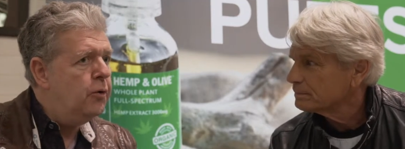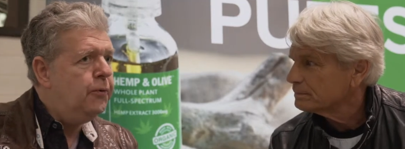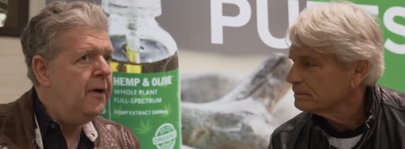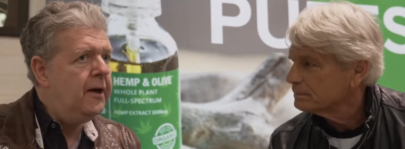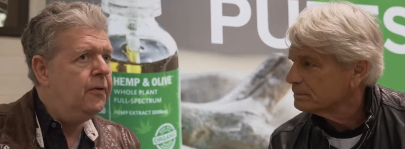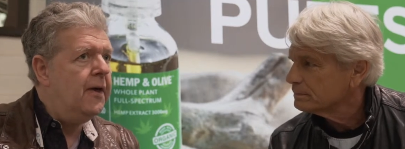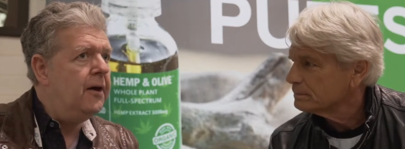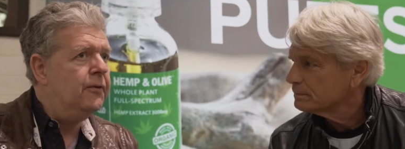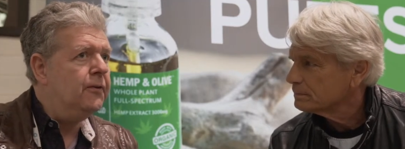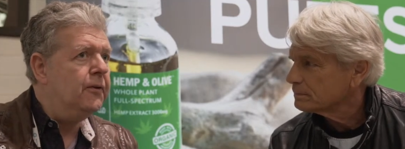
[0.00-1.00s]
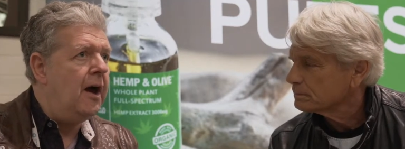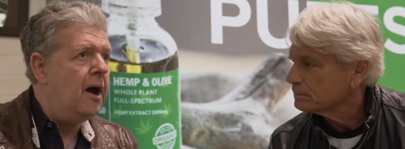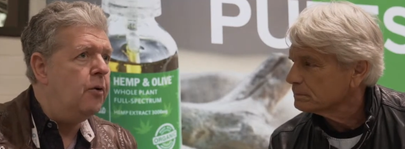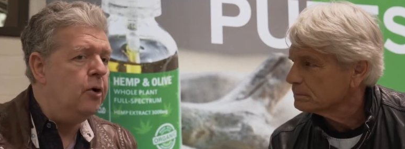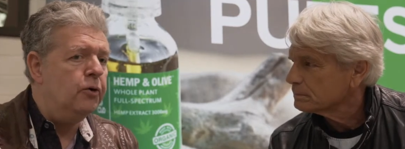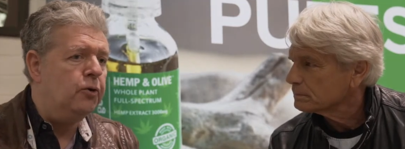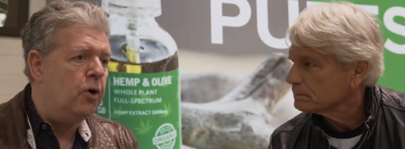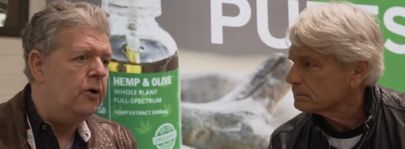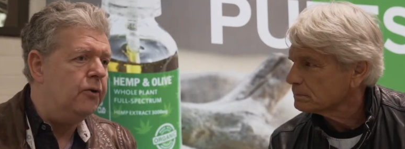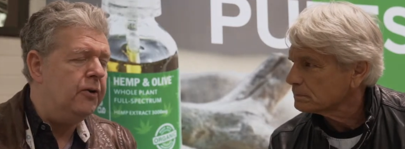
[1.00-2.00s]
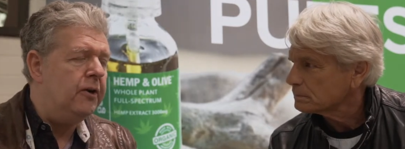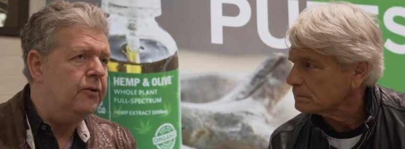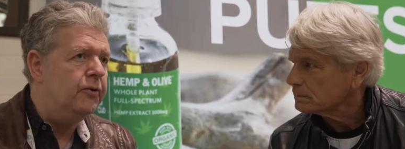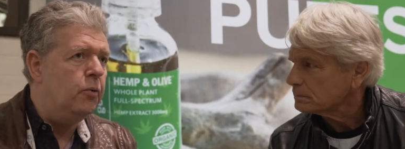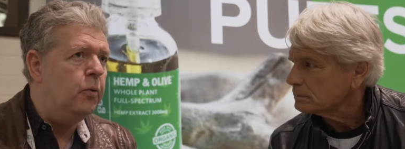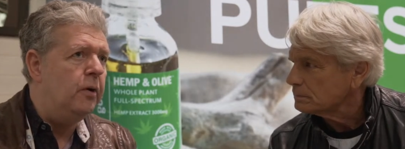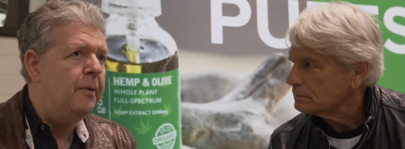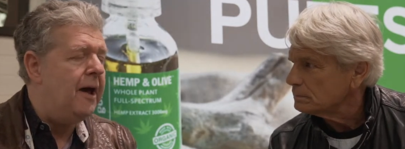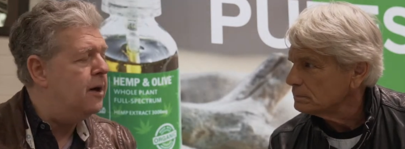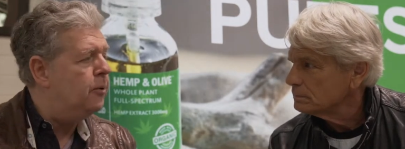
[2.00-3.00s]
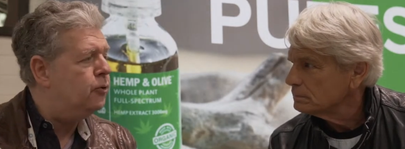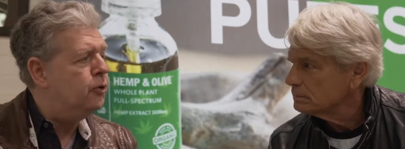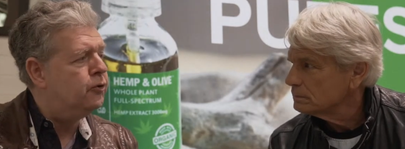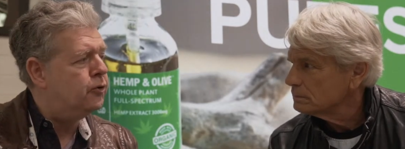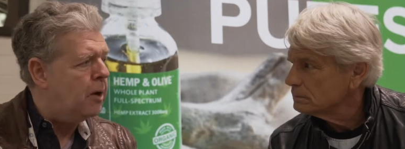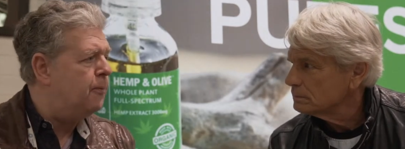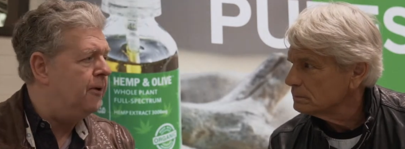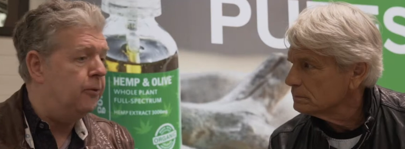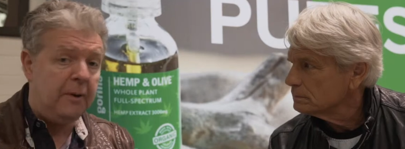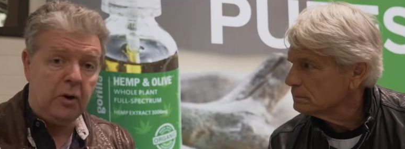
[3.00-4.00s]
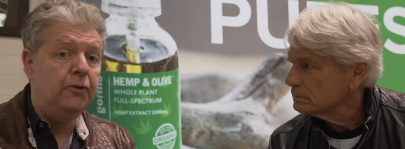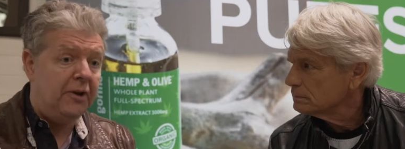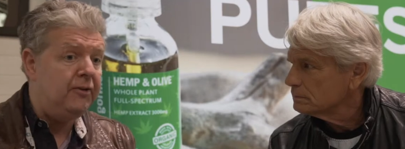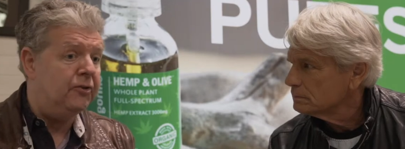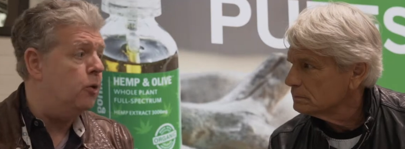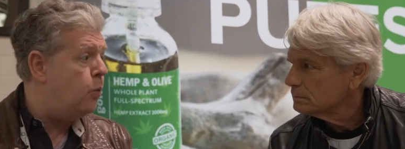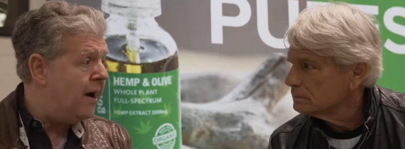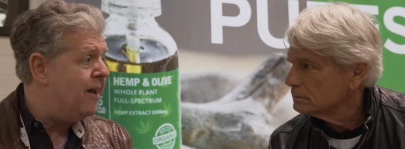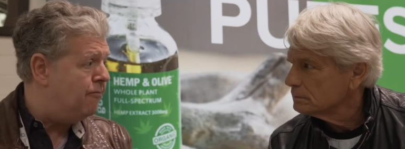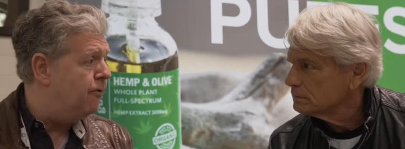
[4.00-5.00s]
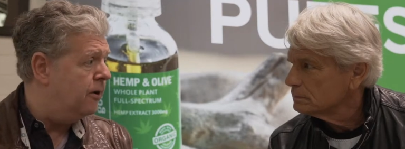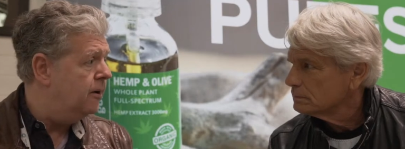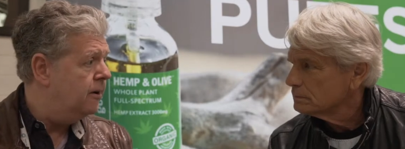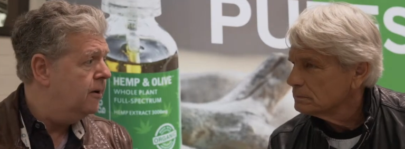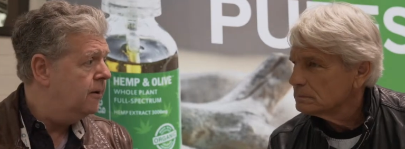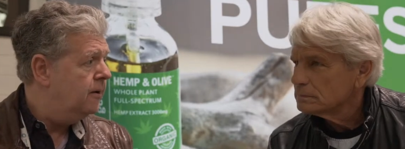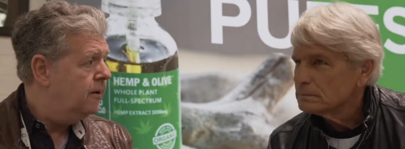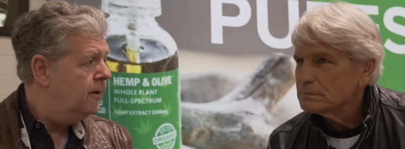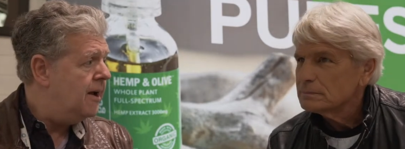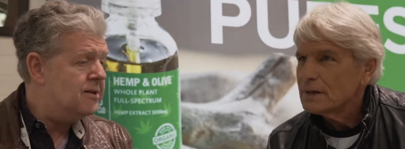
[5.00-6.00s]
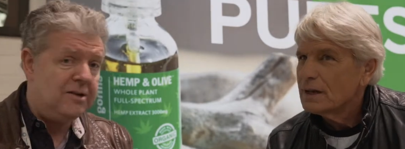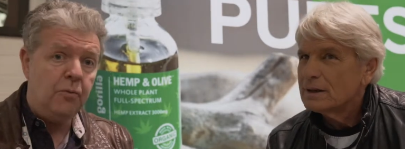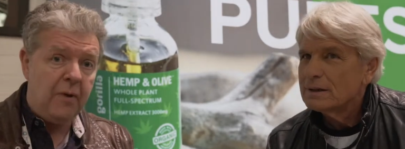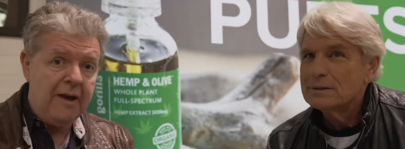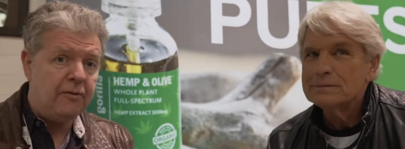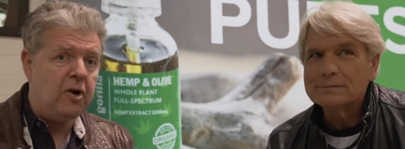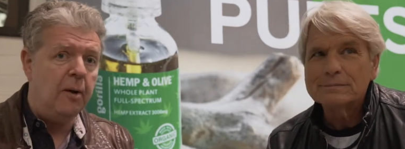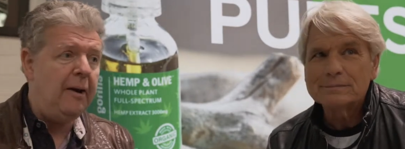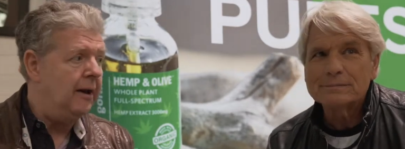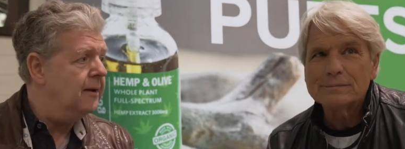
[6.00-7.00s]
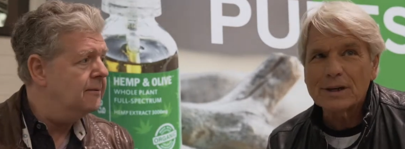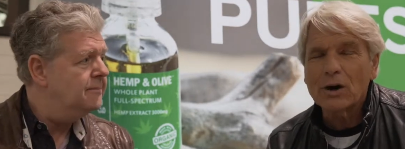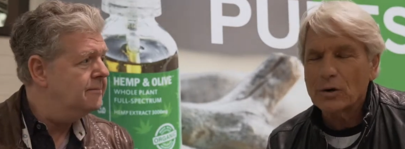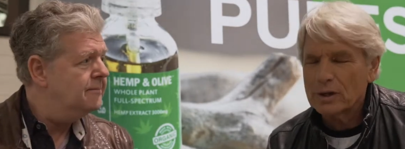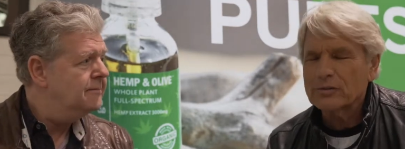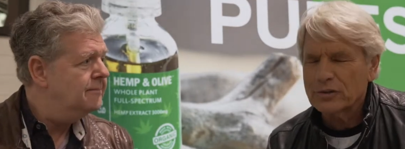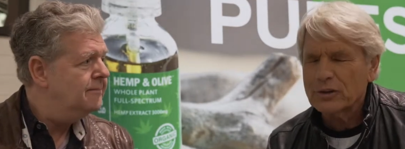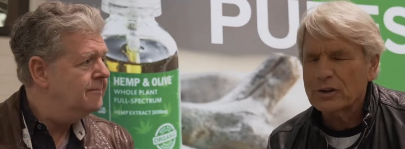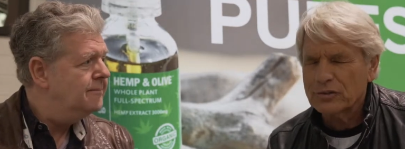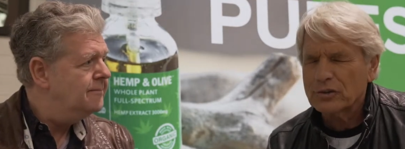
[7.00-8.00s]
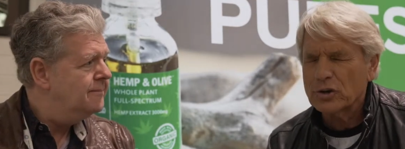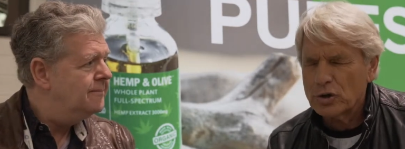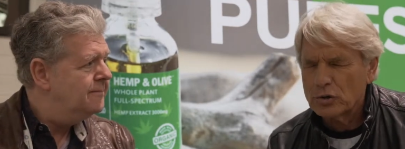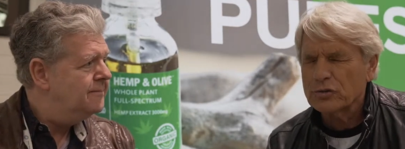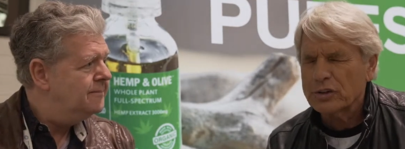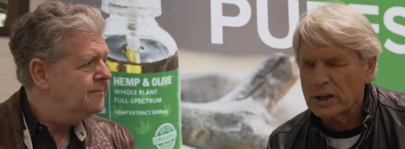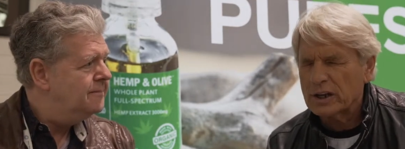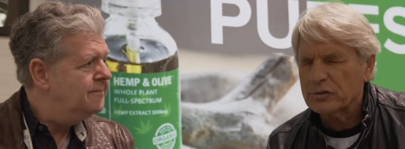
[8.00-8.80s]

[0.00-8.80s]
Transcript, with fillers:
Speaker 1: Do you think that our authorities will be able to stop this? Because this is a wave.
Speaker 2: It's
Speaker 1: a wave coming.
Speaker 2: No, it's hugely